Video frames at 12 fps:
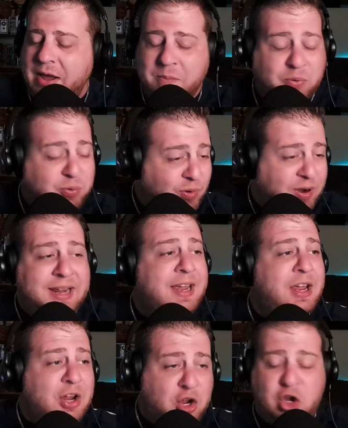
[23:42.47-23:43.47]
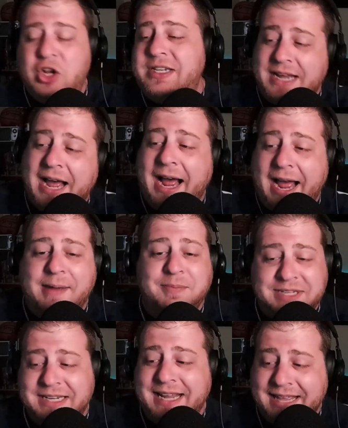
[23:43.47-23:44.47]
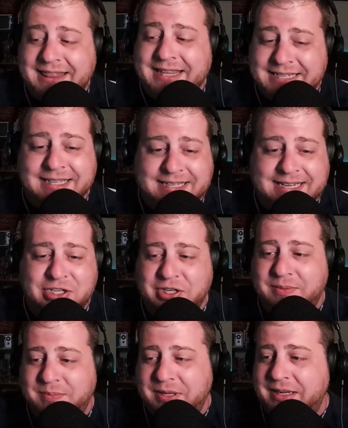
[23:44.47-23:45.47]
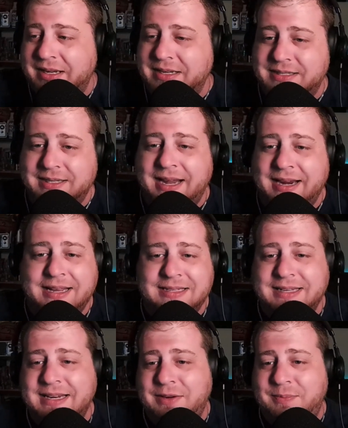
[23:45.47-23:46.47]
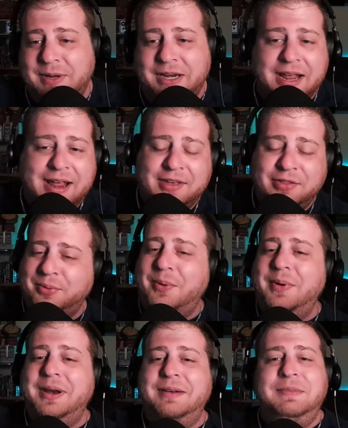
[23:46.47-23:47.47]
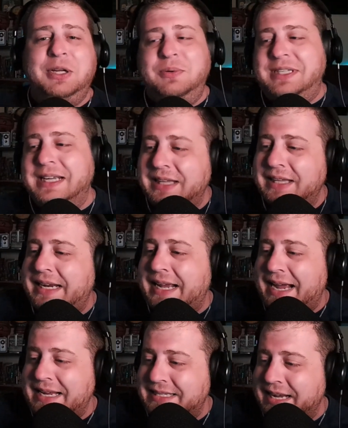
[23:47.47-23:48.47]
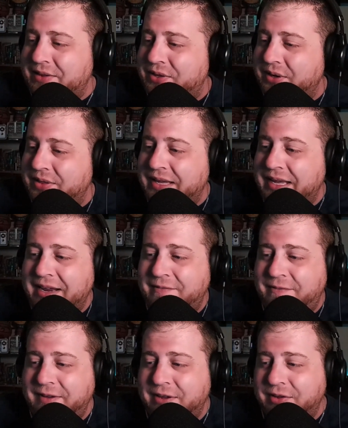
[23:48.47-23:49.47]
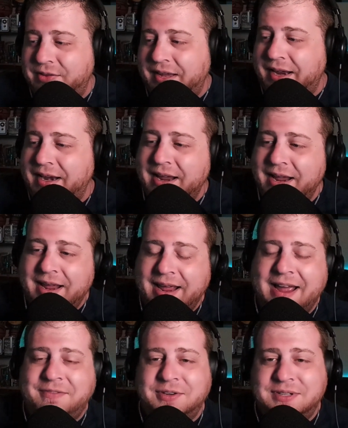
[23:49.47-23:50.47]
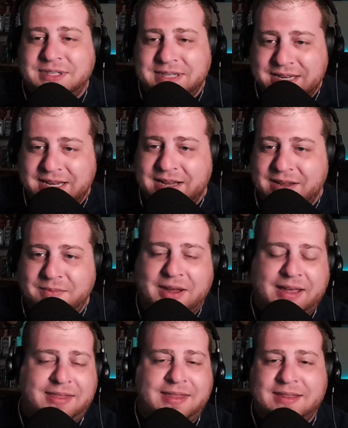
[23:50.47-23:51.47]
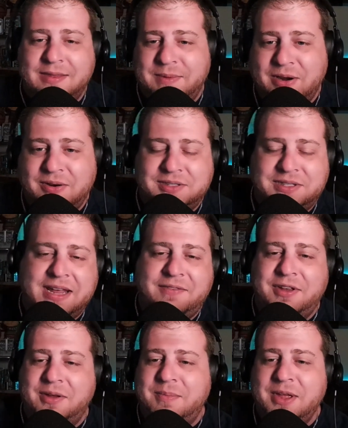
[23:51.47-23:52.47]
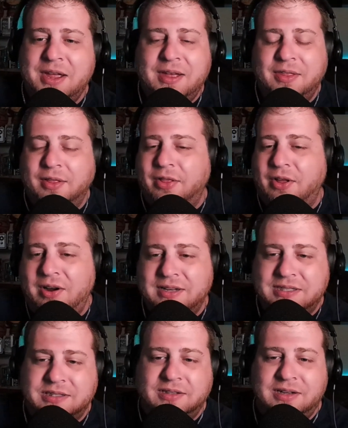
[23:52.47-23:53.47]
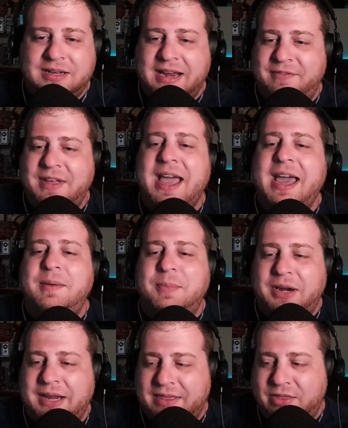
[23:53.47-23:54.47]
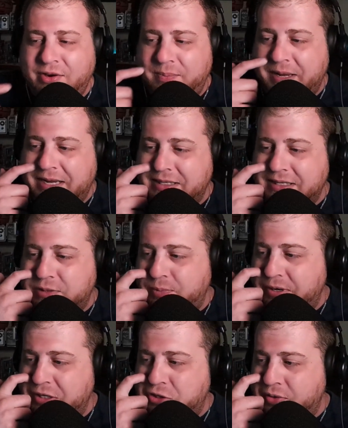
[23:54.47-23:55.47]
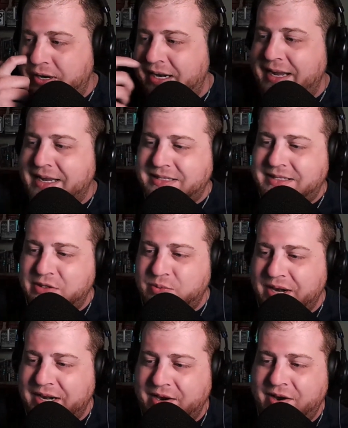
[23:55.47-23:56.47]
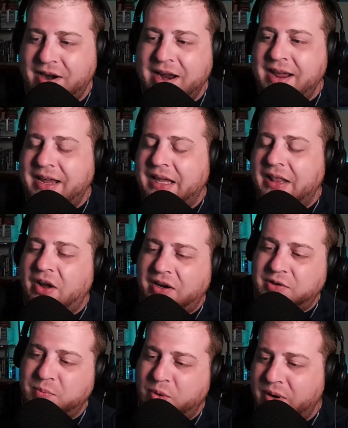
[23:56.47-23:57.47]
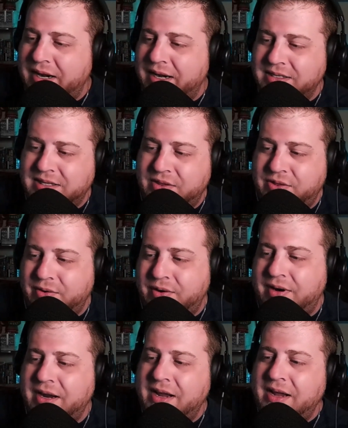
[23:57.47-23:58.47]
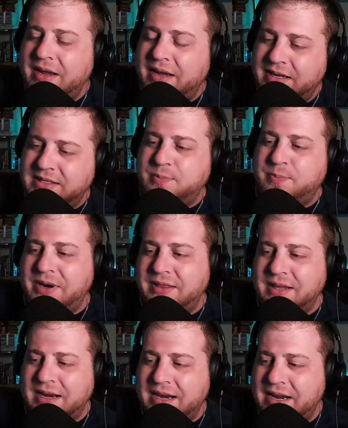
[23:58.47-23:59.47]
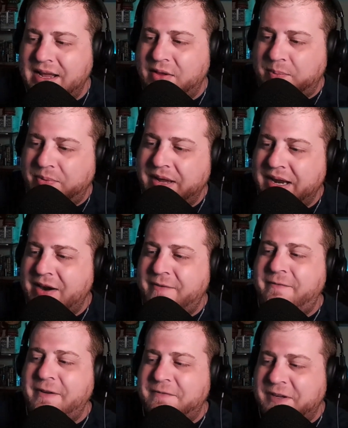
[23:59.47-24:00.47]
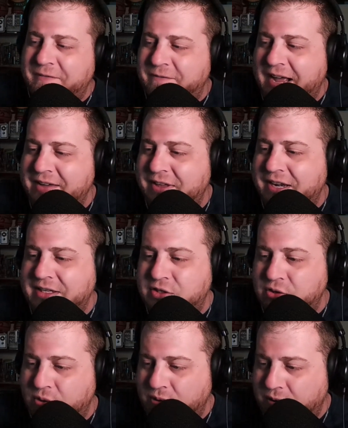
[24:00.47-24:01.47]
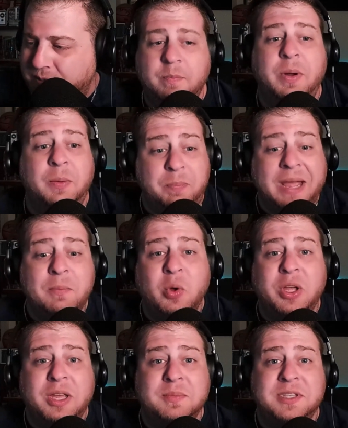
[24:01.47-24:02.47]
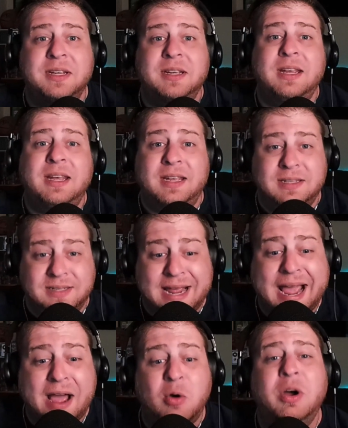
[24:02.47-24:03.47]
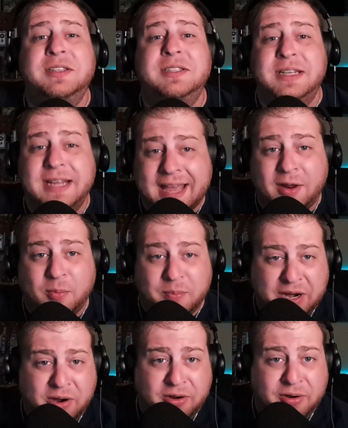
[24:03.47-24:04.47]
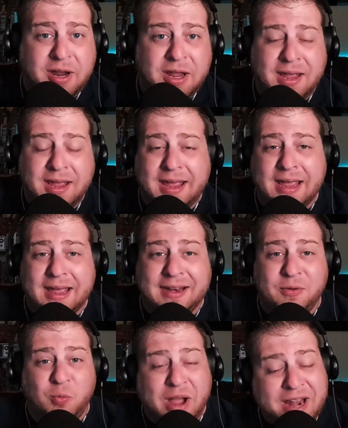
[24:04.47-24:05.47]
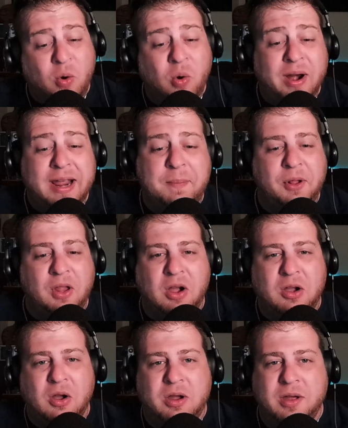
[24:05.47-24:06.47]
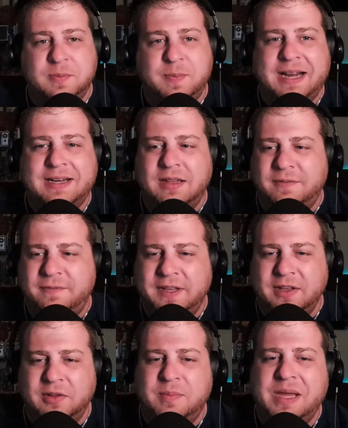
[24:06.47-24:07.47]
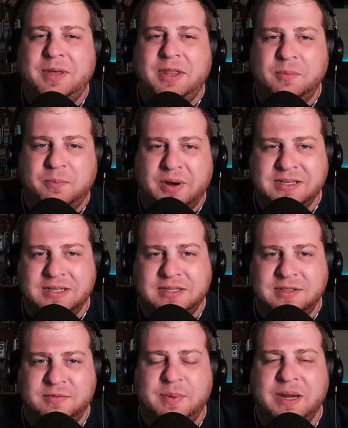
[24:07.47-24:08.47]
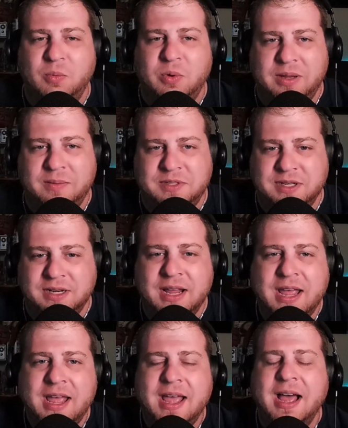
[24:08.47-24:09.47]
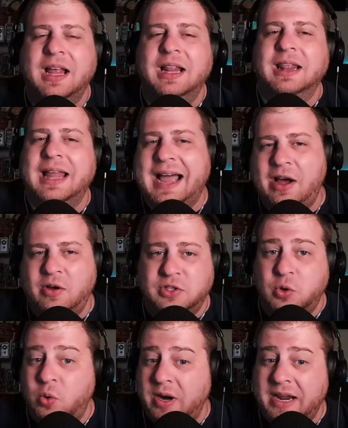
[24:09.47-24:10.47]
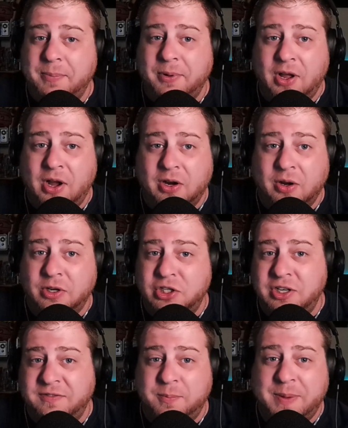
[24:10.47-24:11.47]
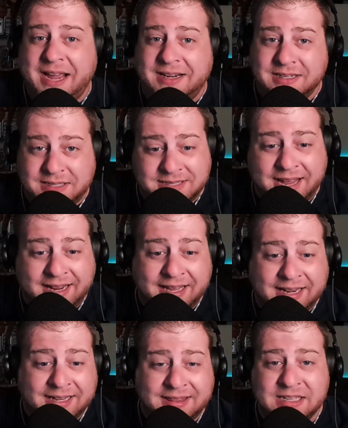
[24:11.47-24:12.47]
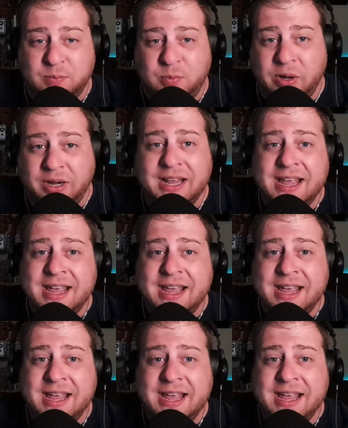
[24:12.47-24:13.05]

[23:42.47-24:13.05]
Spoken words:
pretty good time to get this addition because, like I said, you've been throwing utility guys out there in the infield, and after seeing him, I think the Mariners gave him the longest look out of anybody at third base in spring training. Yeah, it says right here, he logged more innings at third in spring than any other player, 55 innings total. But Ben Williamson is now a Seattle Mariner, and when Jorge Polanco comes back to the field, maybe the presence of Ben Williamson allows Jorge Polanco to shift back to second. At this point,